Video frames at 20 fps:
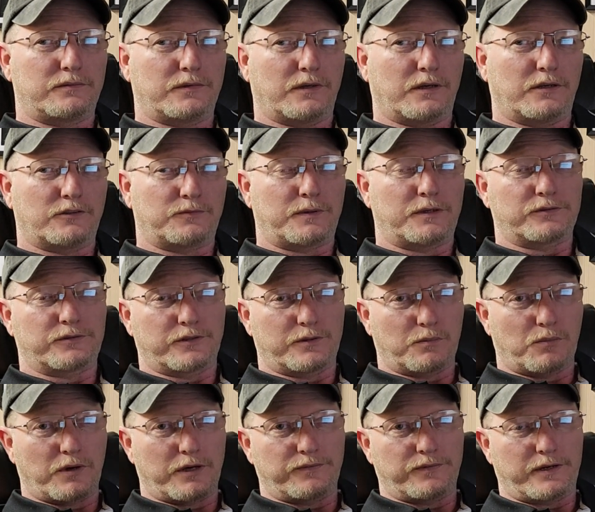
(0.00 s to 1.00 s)
especially the
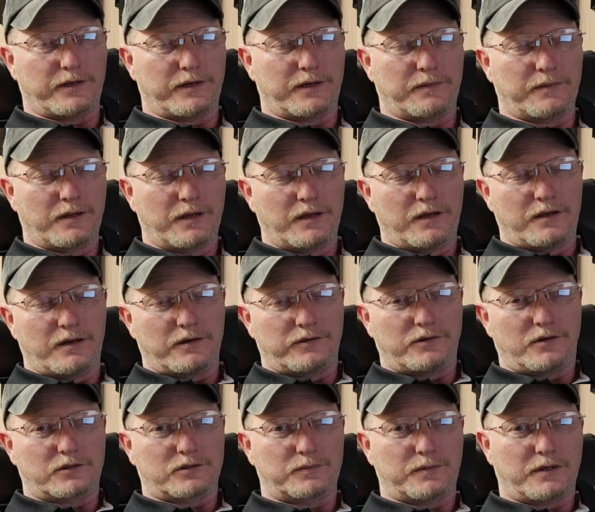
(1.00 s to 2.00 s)
break video, I
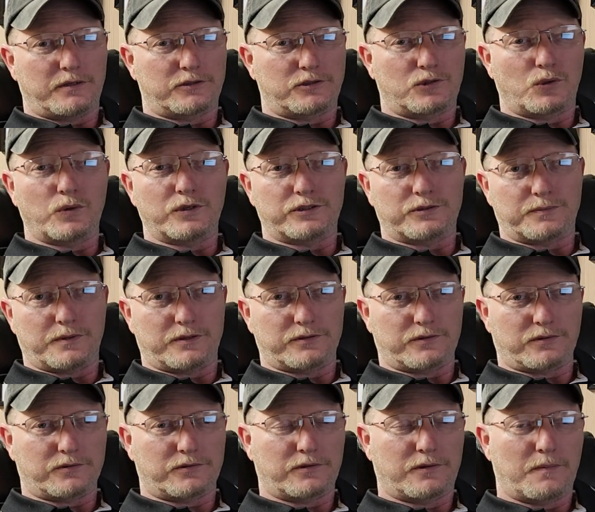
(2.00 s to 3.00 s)
talked about twitch
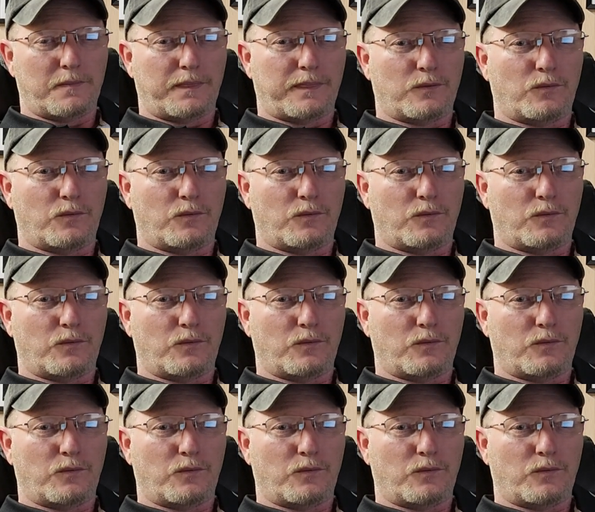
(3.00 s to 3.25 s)
muscles.